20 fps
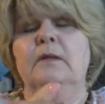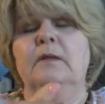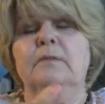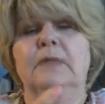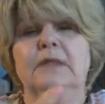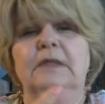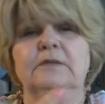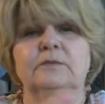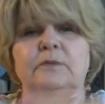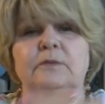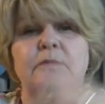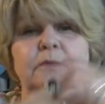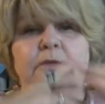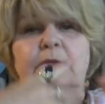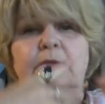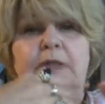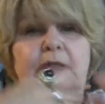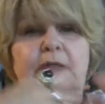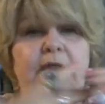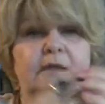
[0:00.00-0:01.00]
I might as well
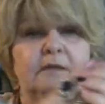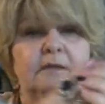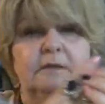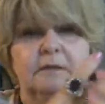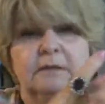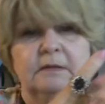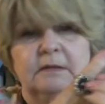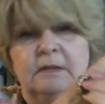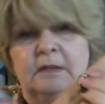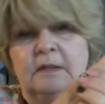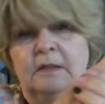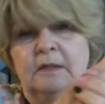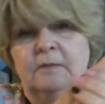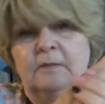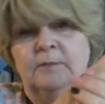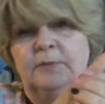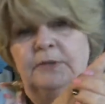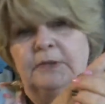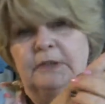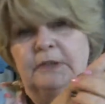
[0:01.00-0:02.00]
go ahead and
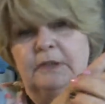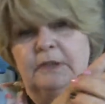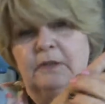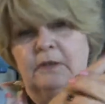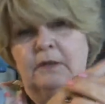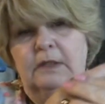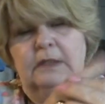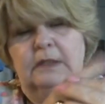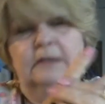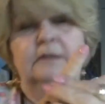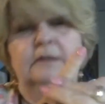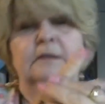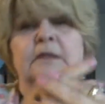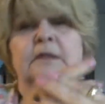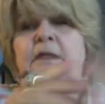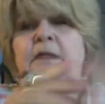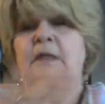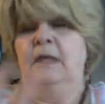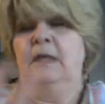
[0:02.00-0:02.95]
put it on.